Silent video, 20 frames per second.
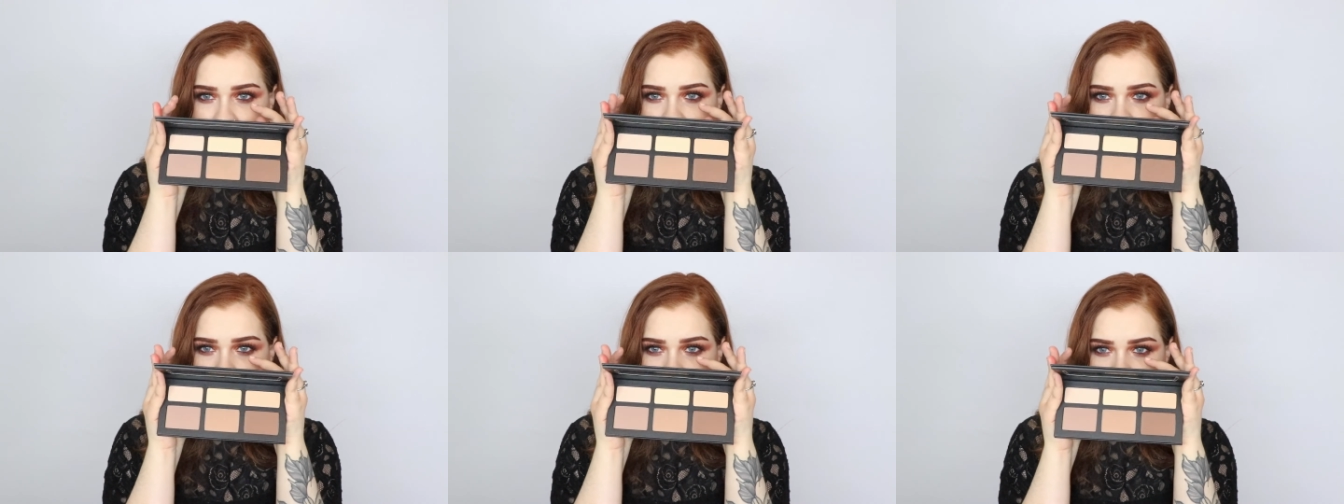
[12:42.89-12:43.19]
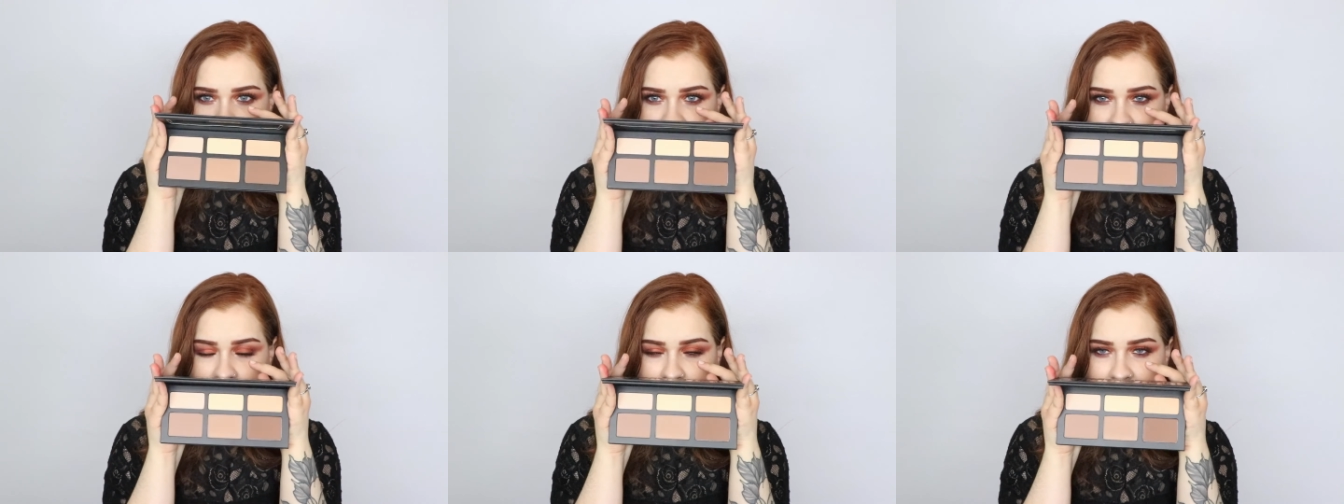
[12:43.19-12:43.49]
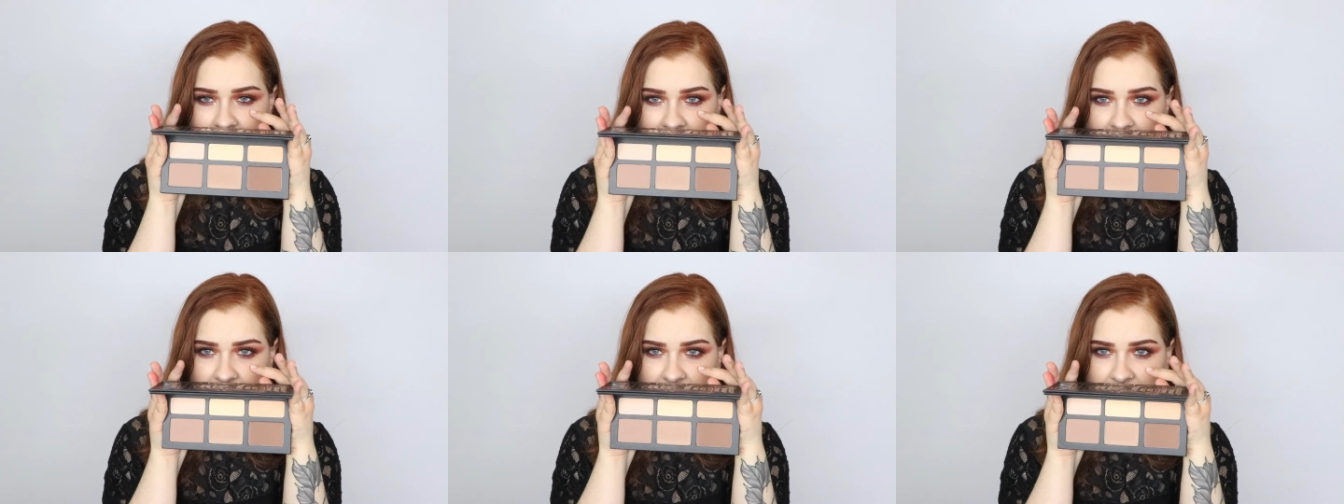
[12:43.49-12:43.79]
contour
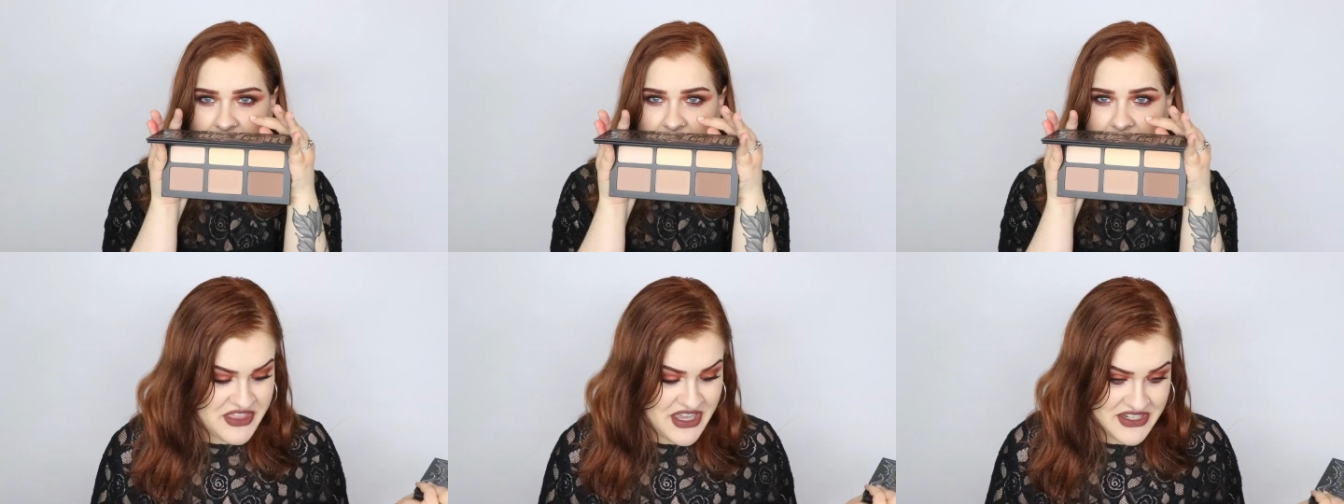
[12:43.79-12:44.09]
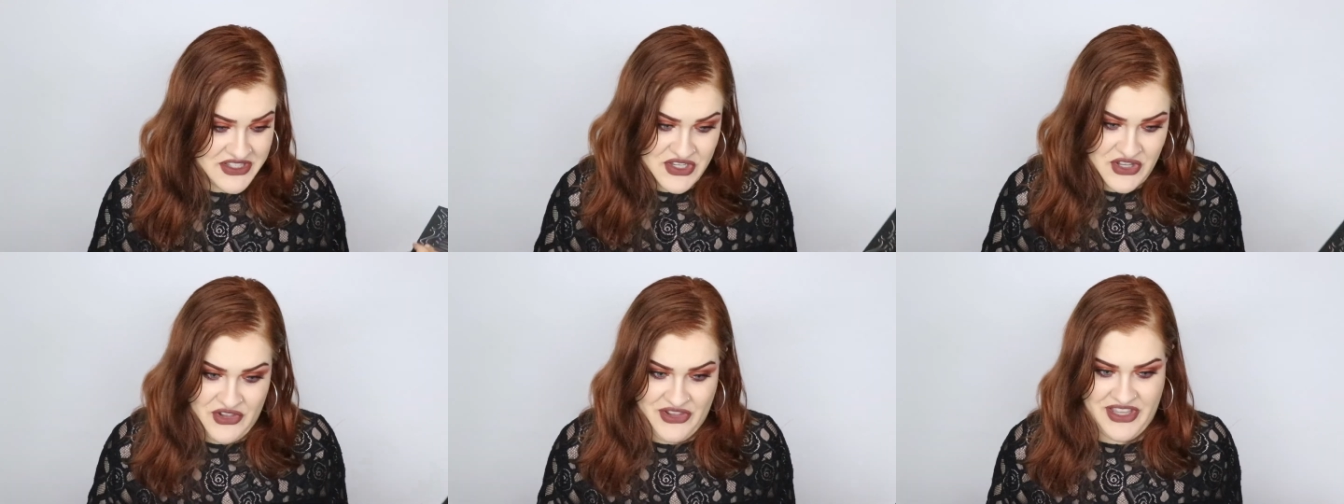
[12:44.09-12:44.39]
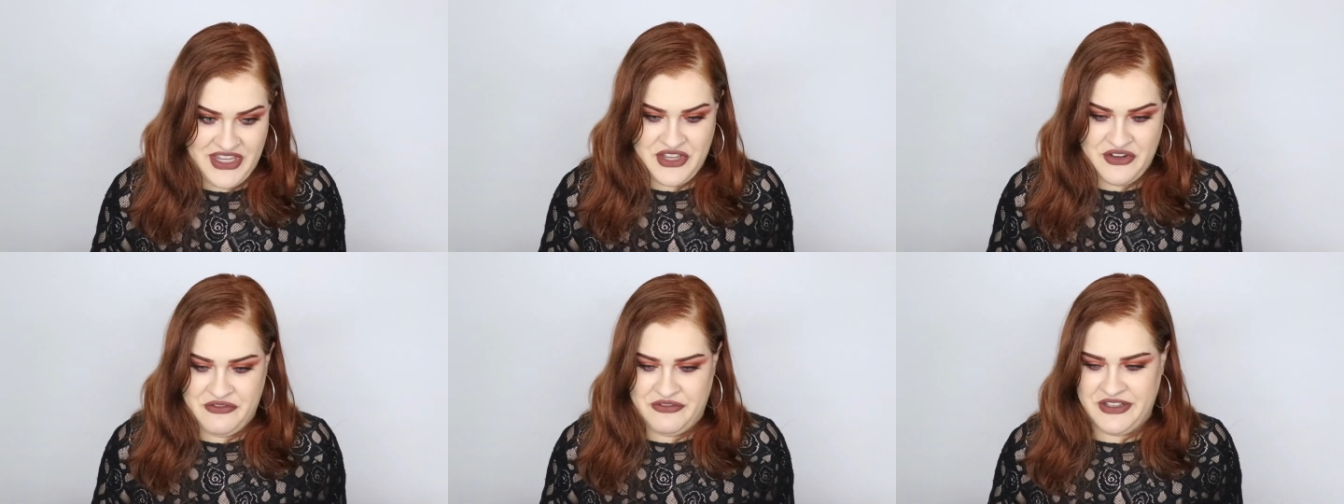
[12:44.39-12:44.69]
palette. That's all
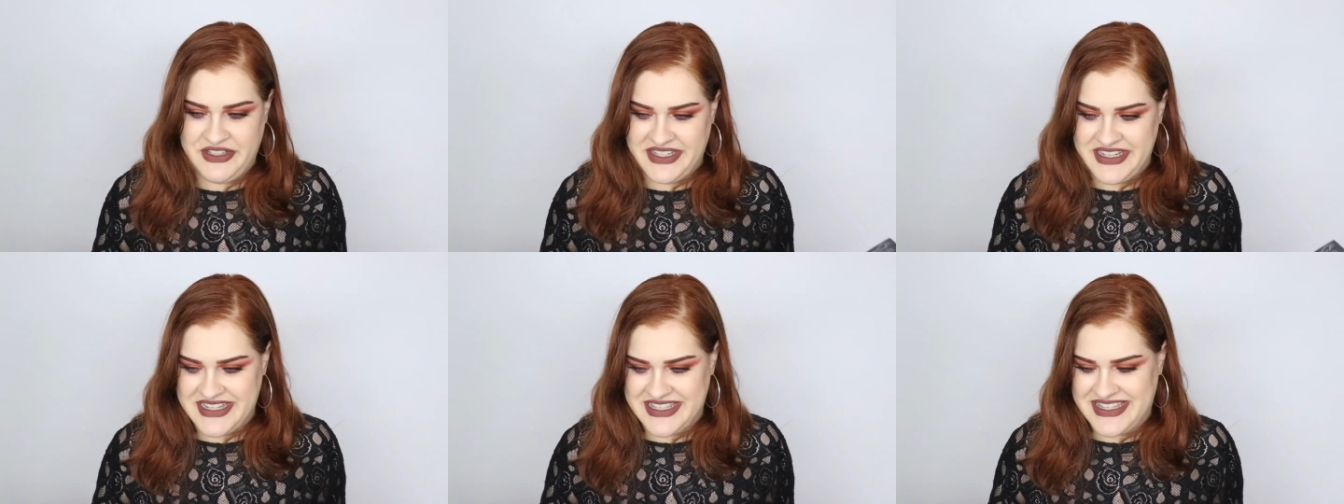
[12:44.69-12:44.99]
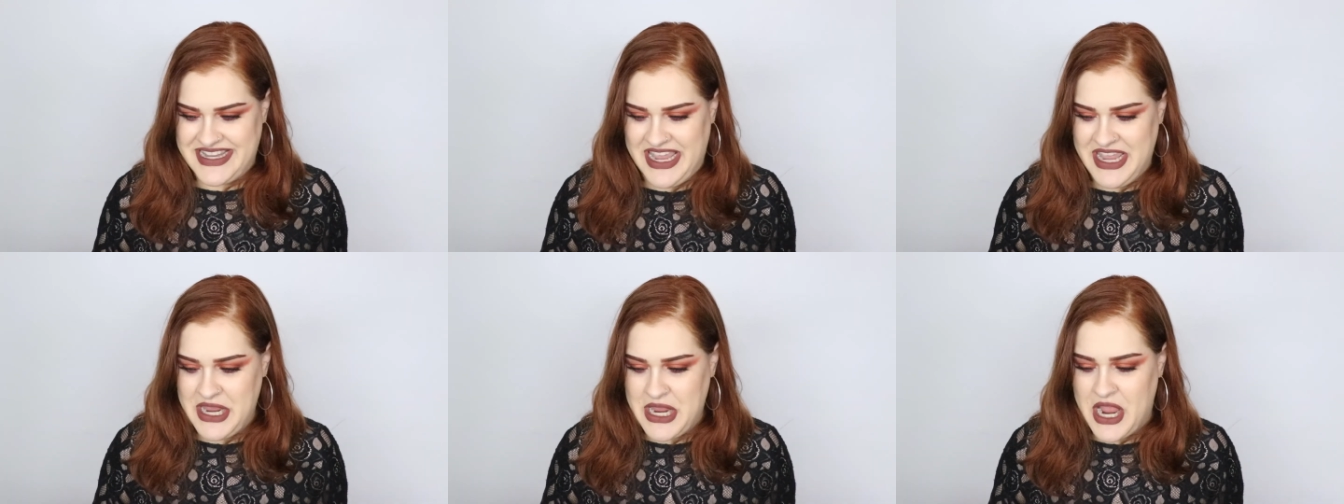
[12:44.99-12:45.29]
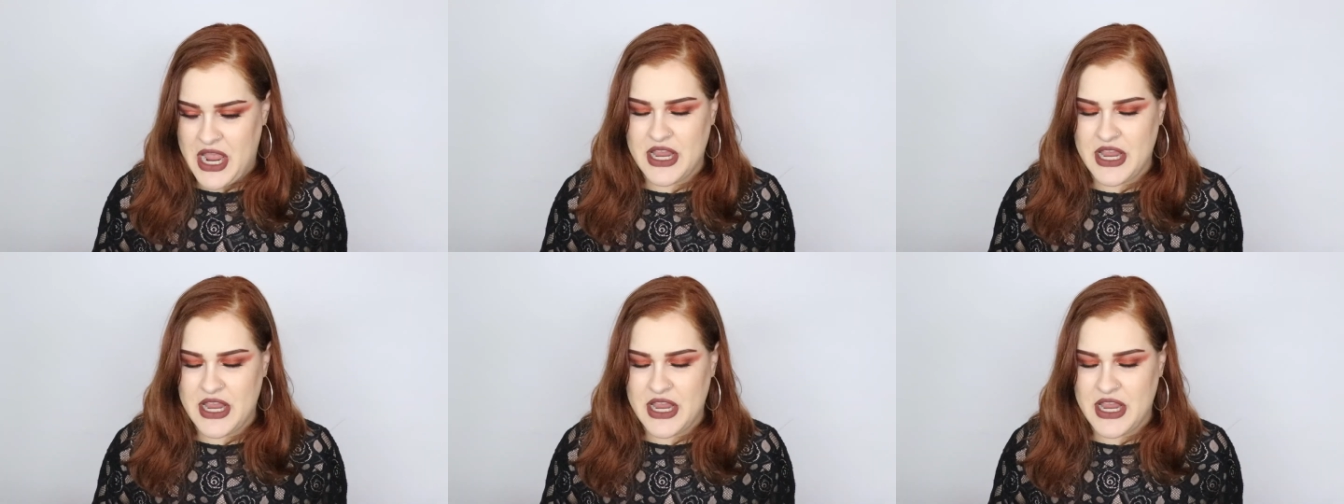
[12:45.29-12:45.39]
I can really say.